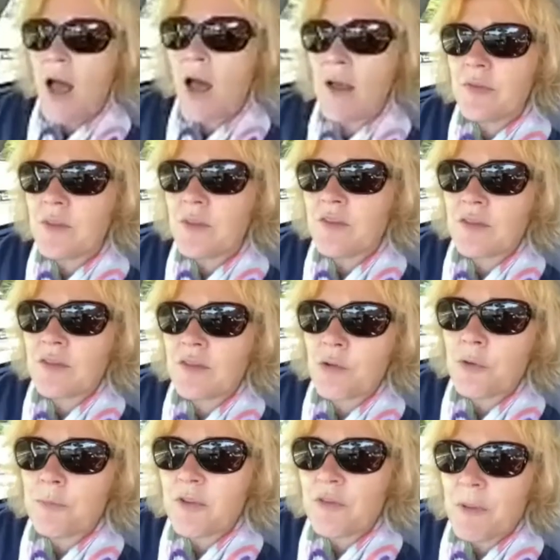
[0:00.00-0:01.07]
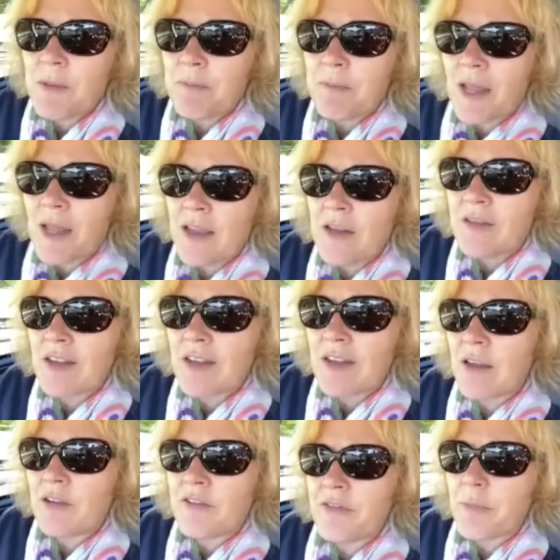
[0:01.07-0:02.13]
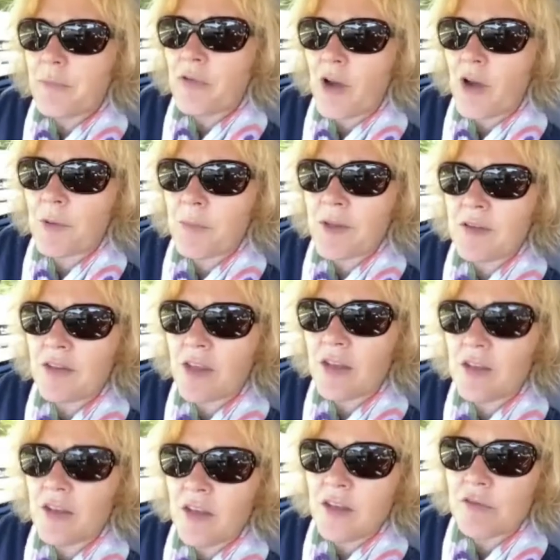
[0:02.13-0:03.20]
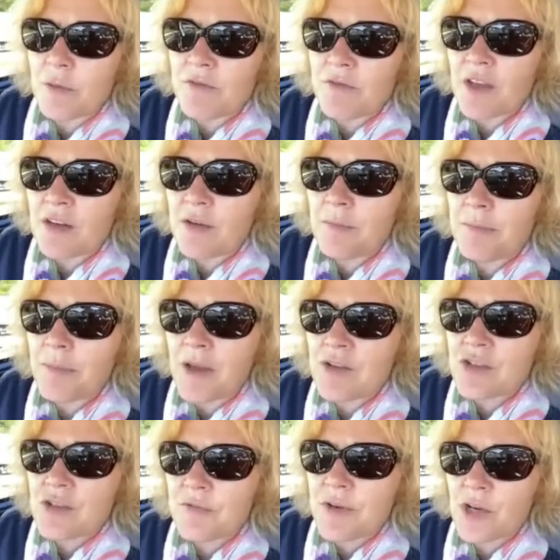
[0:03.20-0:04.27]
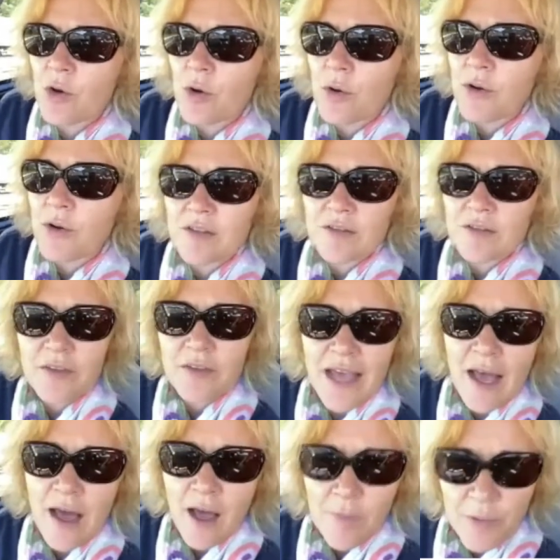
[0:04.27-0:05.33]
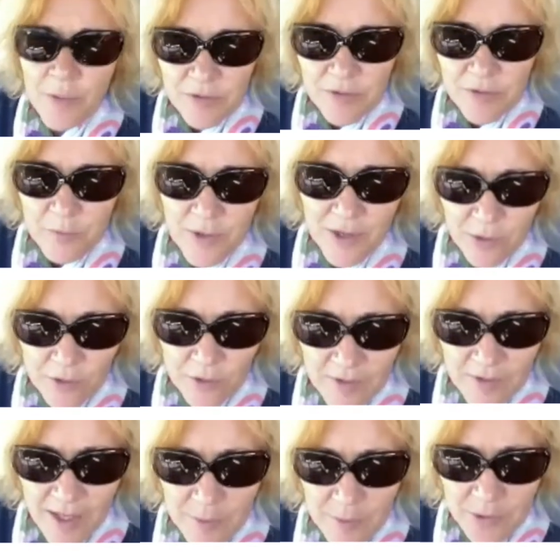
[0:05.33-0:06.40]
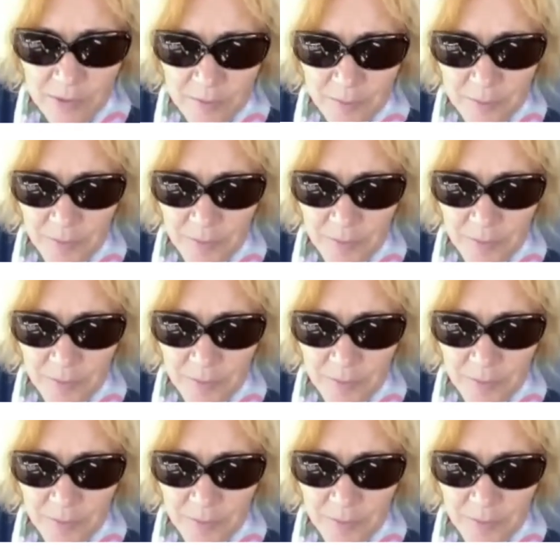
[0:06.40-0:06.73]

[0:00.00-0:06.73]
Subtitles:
This is a group that's been playing together for probably 10 years. We've done a bunch of recordings on the Arbors Records label.